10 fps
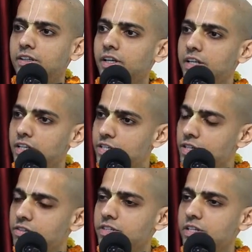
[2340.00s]
In the
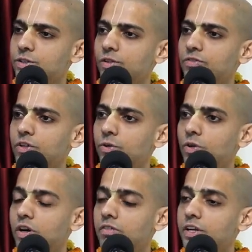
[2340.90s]
initial stages of the
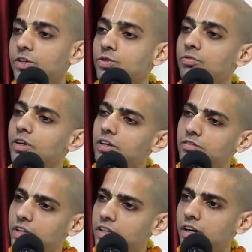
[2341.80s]
yoga, one has to
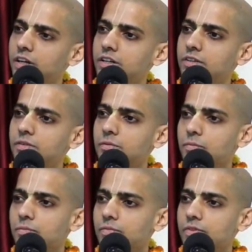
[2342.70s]
work very hard.
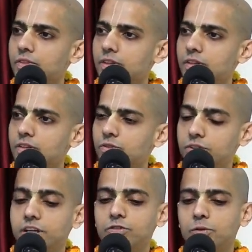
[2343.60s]

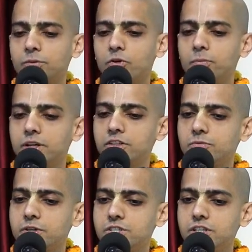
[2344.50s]
So that is what Prabhupada
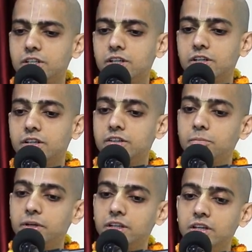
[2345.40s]
is mentioning here. In the
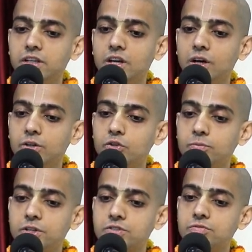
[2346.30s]
beginning, you
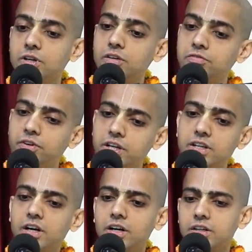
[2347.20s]
must work
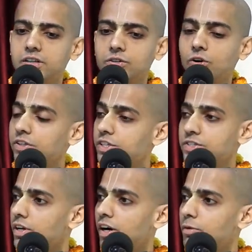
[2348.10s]
very hard, not
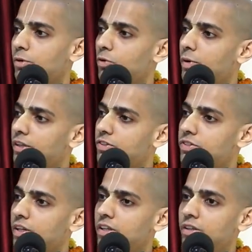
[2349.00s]
just hard. Prabhupada is
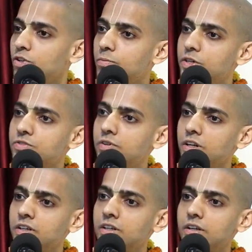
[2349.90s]
telling you must
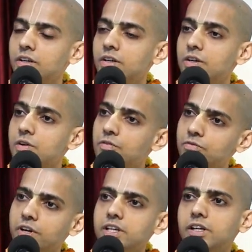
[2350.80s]
work
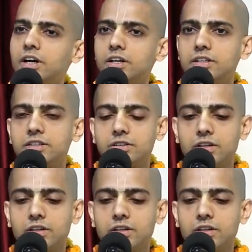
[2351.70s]
very hard.